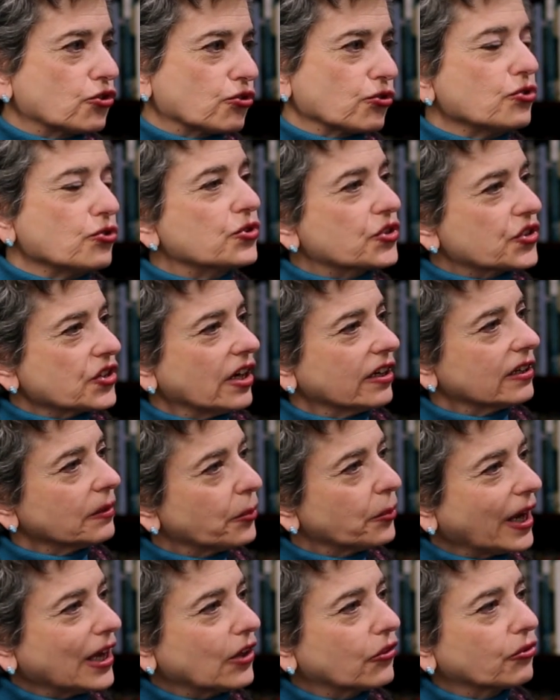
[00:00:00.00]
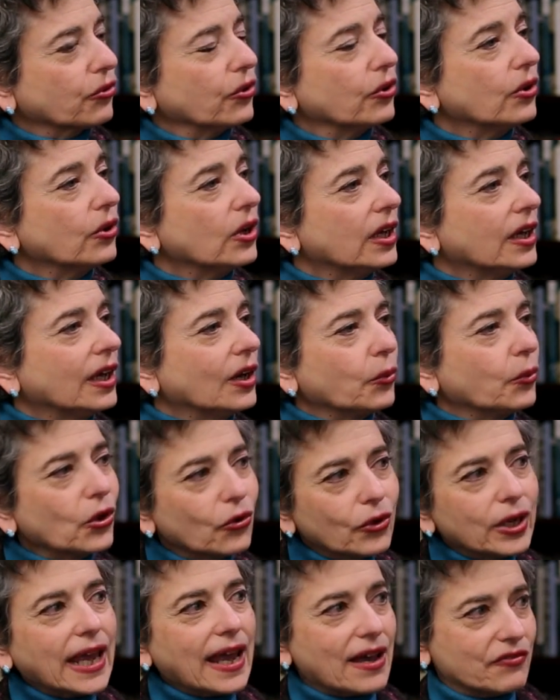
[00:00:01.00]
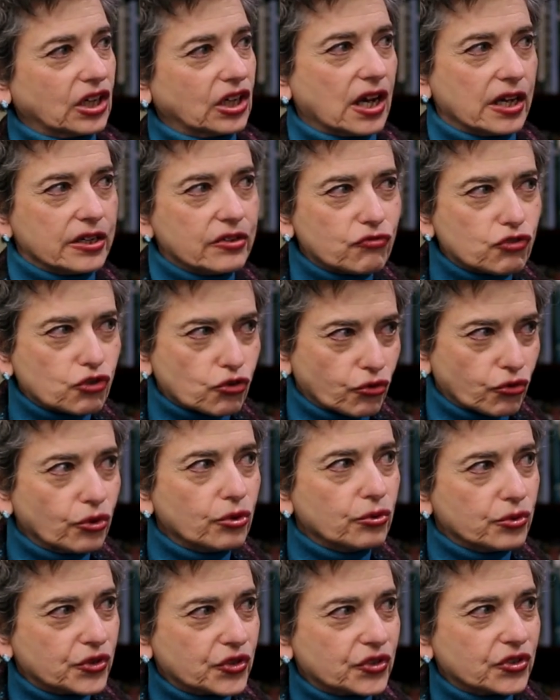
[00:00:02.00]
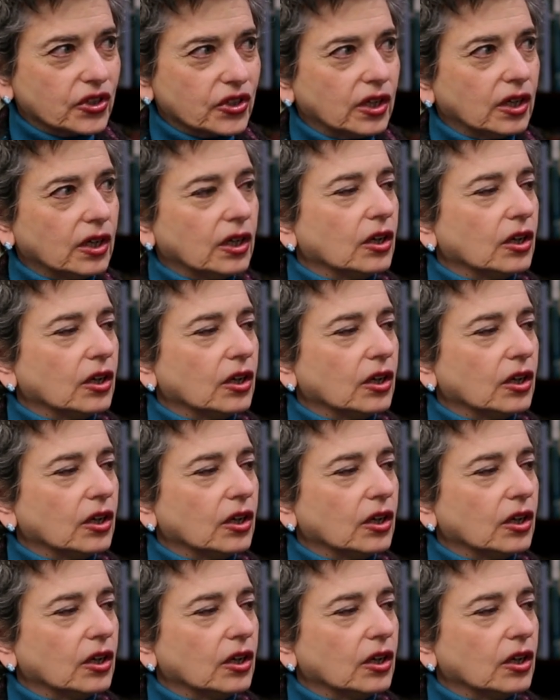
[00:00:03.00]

A Truce, Not a Breakthrough. We already have a kind of truce